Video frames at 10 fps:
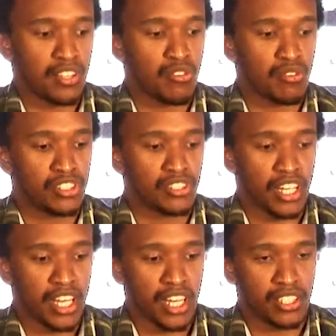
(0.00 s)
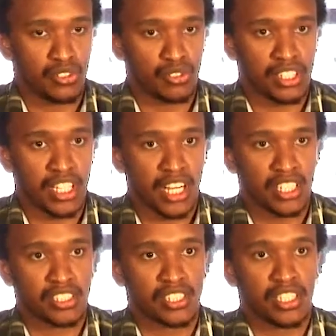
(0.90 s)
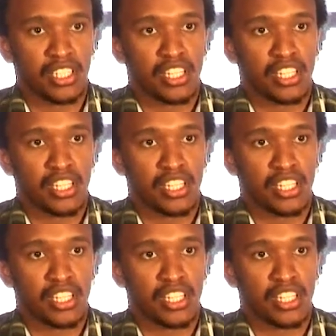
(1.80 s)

You want your AI to react.